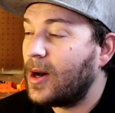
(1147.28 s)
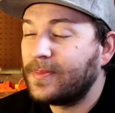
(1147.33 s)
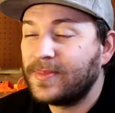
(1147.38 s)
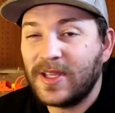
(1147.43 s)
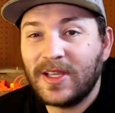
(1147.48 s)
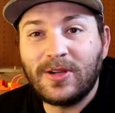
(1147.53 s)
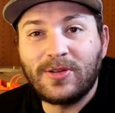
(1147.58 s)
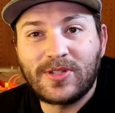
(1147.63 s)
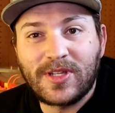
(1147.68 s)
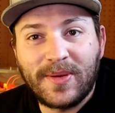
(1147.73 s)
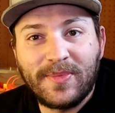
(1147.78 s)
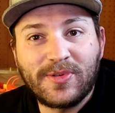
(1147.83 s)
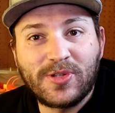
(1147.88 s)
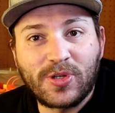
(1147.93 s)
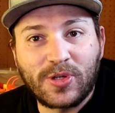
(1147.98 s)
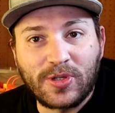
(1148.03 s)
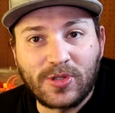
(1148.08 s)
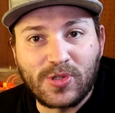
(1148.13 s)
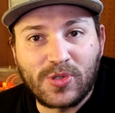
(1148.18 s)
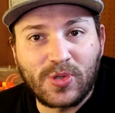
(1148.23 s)
your
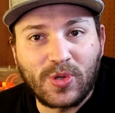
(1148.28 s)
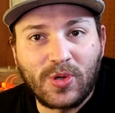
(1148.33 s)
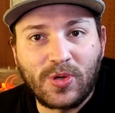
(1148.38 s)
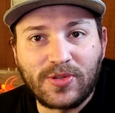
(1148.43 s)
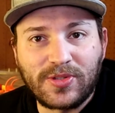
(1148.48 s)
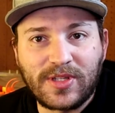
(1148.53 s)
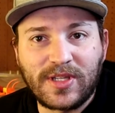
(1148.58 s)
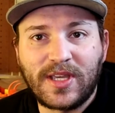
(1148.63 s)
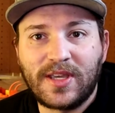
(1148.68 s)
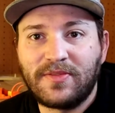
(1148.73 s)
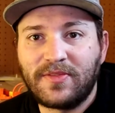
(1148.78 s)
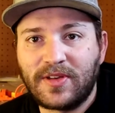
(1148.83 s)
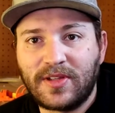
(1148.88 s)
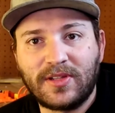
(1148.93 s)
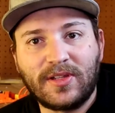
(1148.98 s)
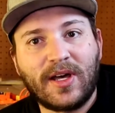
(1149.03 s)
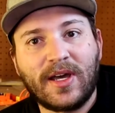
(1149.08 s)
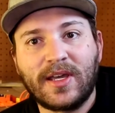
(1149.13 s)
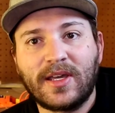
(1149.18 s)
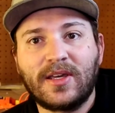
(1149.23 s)
temperature control to give
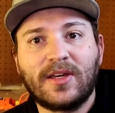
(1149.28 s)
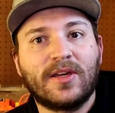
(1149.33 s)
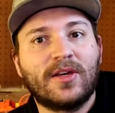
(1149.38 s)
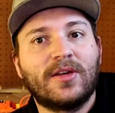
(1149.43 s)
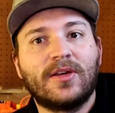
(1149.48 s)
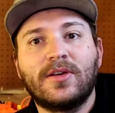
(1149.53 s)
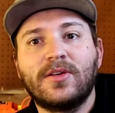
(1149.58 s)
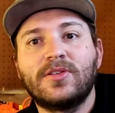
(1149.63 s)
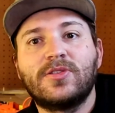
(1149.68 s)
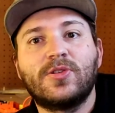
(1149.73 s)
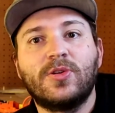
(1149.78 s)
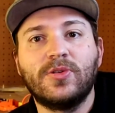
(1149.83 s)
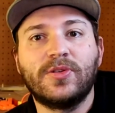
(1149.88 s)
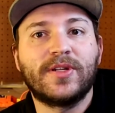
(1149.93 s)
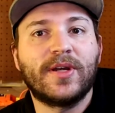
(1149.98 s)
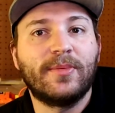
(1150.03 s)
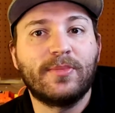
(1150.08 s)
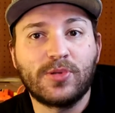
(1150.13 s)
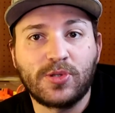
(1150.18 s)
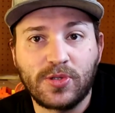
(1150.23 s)
it like certain
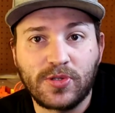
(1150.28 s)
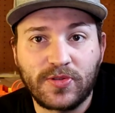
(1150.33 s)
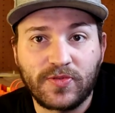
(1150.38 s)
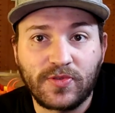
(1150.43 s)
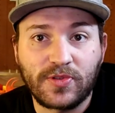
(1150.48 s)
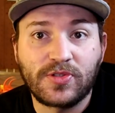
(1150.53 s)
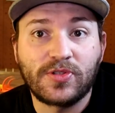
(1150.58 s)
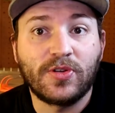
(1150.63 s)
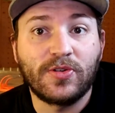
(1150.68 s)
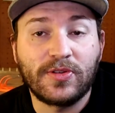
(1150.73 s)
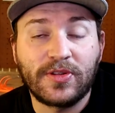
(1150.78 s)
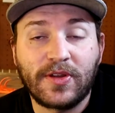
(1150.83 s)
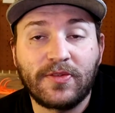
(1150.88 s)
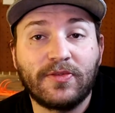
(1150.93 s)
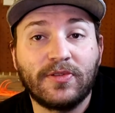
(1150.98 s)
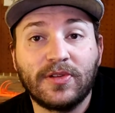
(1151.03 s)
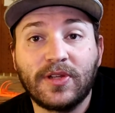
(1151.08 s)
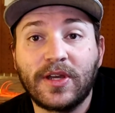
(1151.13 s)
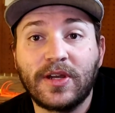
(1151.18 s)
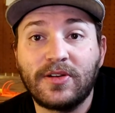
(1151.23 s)
temperatures for certain
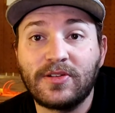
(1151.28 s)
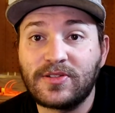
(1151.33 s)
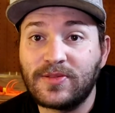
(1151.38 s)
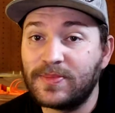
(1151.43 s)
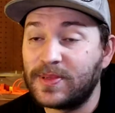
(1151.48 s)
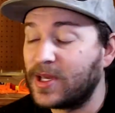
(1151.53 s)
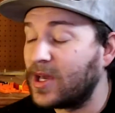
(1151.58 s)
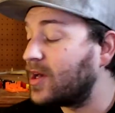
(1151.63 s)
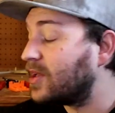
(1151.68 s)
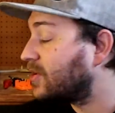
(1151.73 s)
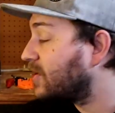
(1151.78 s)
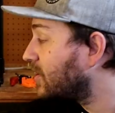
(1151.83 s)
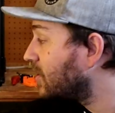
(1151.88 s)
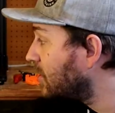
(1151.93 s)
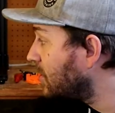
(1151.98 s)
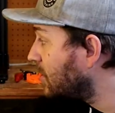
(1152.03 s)
different layers and beyond.